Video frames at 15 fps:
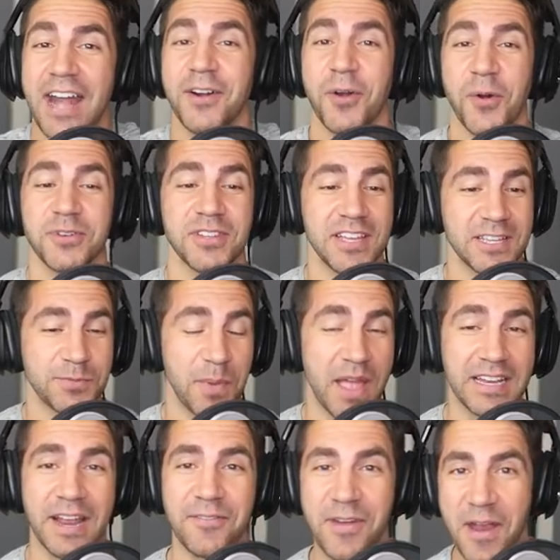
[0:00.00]
I don't know what to
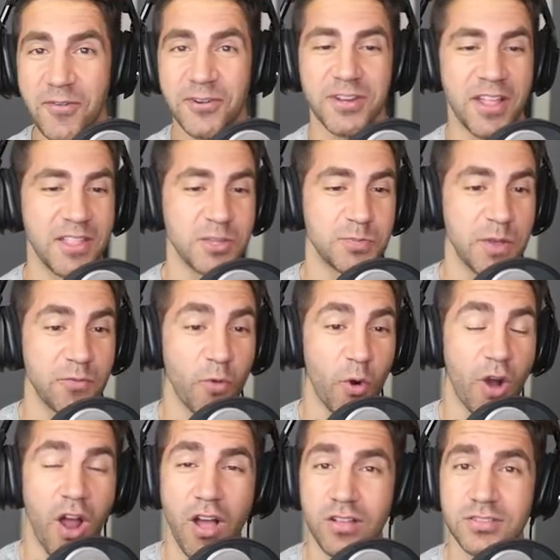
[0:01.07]
expect. I've never done this
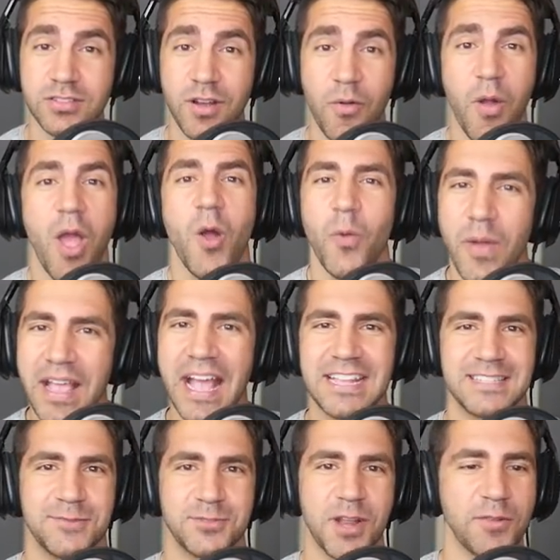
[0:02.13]
before. Also, we got
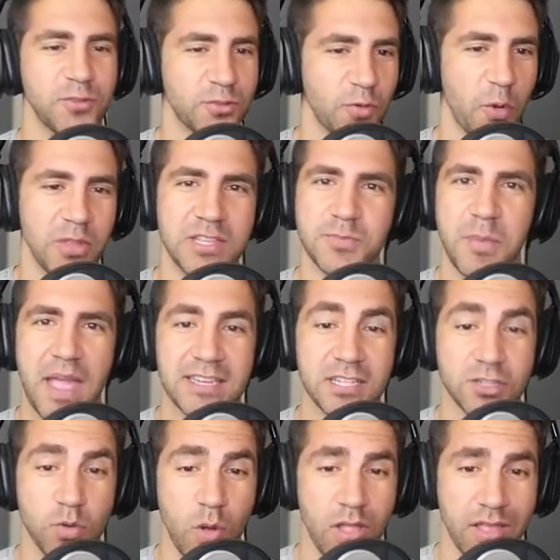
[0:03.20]
some stuff to throw in this
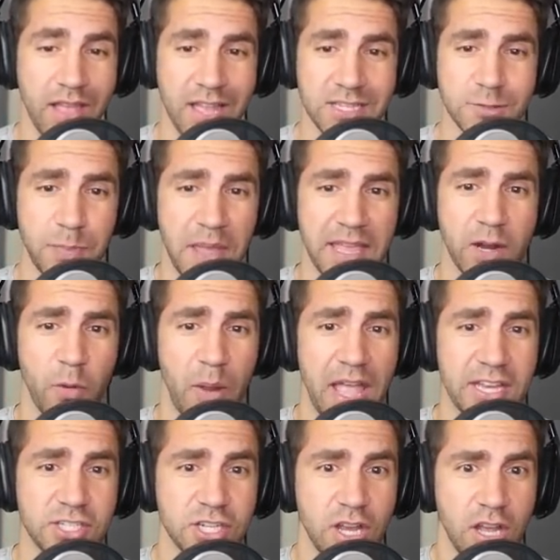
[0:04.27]
magic toilet, guys. Speaking of
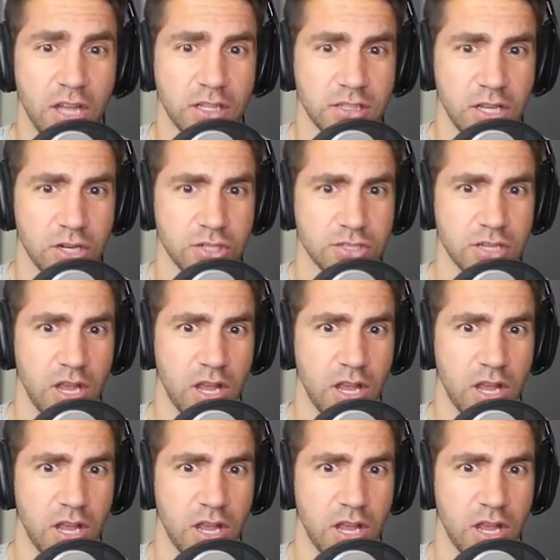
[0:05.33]
which, there's